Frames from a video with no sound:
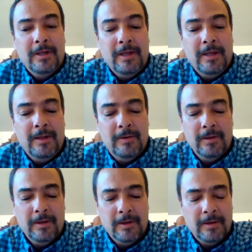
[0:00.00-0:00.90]
And
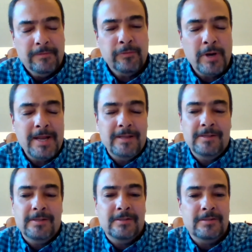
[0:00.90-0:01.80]
a
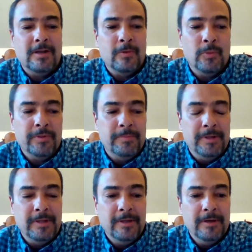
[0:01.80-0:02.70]
phrase stuck with
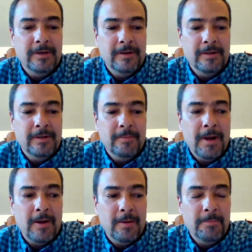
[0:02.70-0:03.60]
me
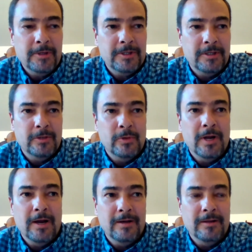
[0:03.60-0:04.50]
about a mission in
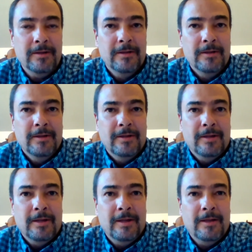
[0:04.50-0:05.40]
Uganda,
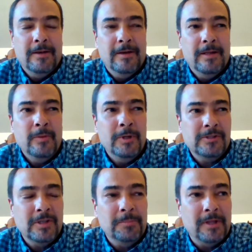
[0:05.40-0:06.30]
and it went
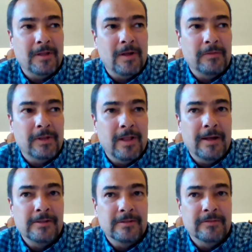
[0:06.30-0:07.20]
something along the
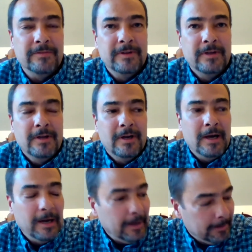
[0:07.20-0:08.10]
lines of,
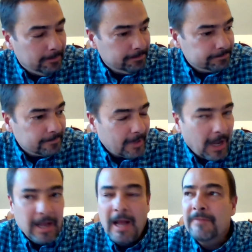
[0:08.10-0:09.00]

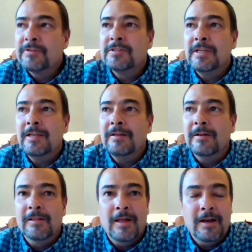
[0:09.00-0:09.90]
I've seen
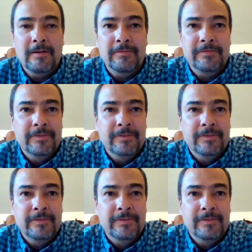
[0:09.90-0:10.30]
a lot of